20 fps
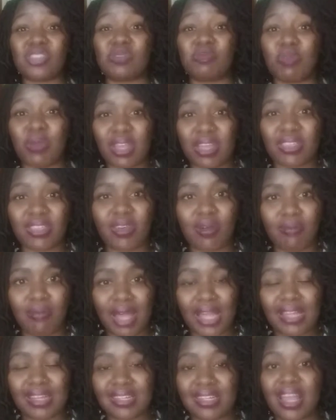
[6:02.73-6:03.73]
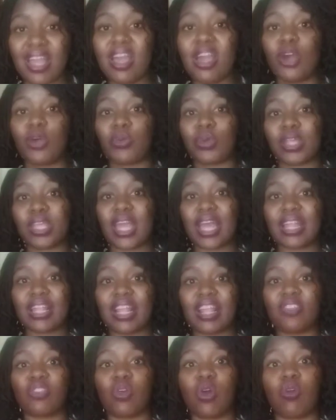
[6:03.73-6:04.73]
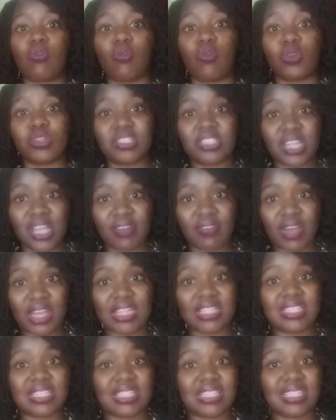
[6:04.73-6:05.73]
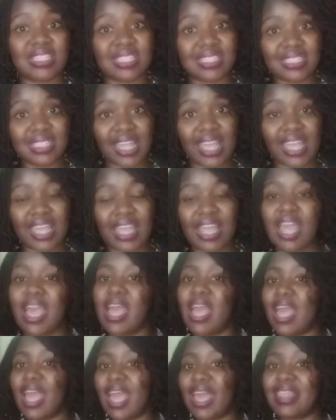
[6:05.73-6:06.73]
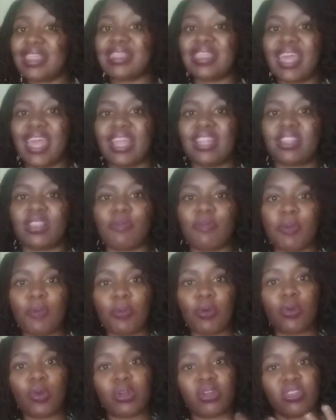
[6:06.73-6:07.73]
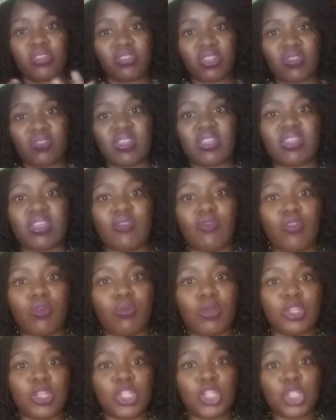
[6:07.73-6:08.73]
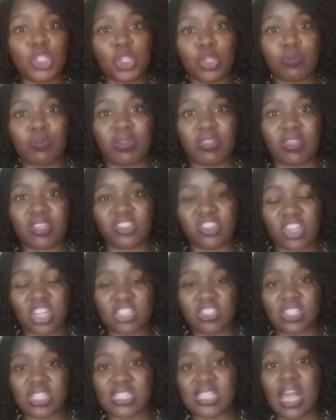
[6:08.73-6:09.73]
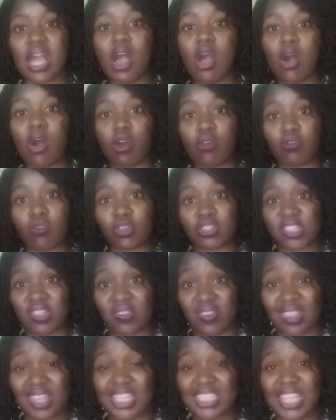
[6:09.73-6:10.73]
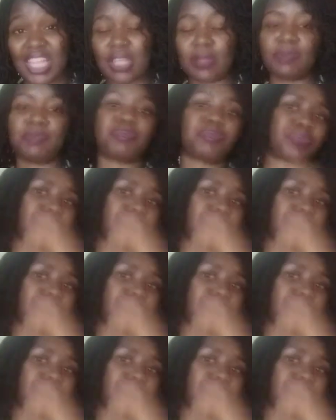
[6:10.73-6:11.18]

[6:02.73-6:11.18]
speak their mind regardless of whatever it is they're saying, and then the people who are receiving the information should be the judges of whatever you're saying.